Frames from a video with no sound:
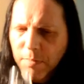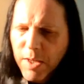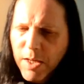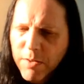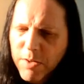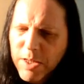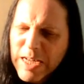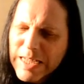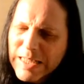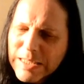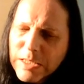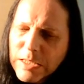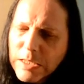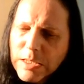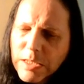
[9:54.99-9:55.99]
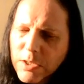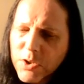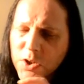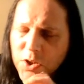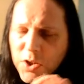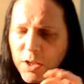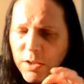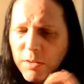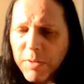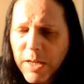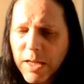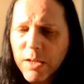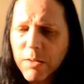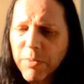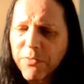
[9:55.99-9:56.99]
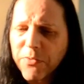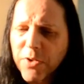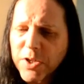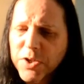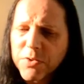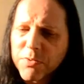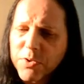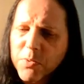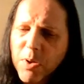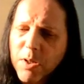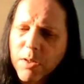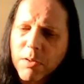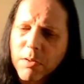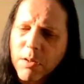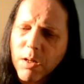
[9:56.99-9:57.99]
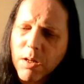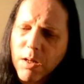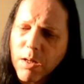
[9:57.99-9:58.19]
and it's starting to get a little bit fresher as well.